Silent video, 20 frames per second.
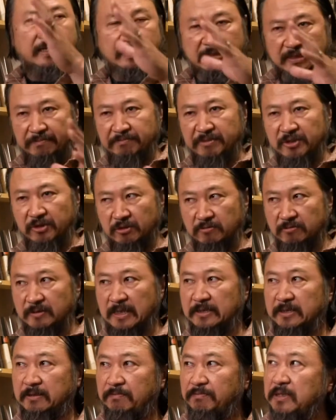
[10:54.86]
In the middle of
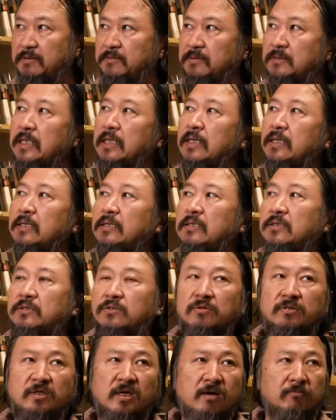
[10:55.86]
the Japan.
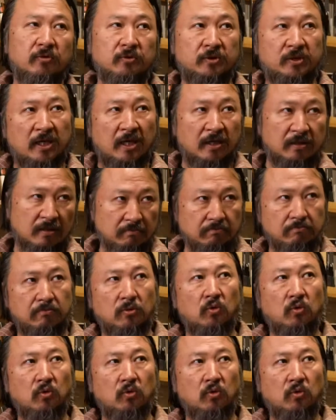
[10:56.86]
So they are more starting,